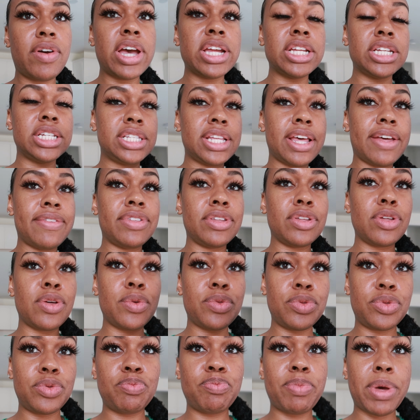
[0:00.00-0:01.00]
I just have to
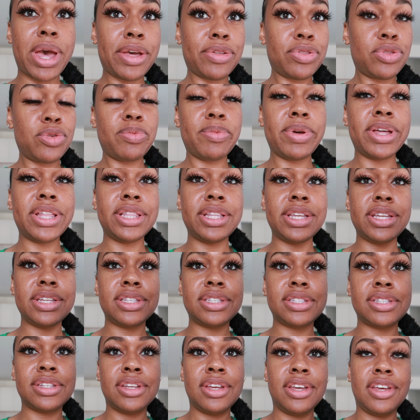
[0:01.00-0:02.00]
go back through my
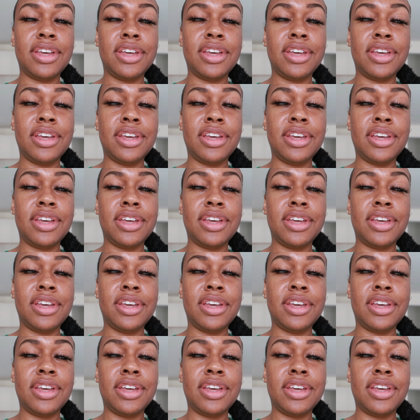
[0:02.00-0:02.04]
list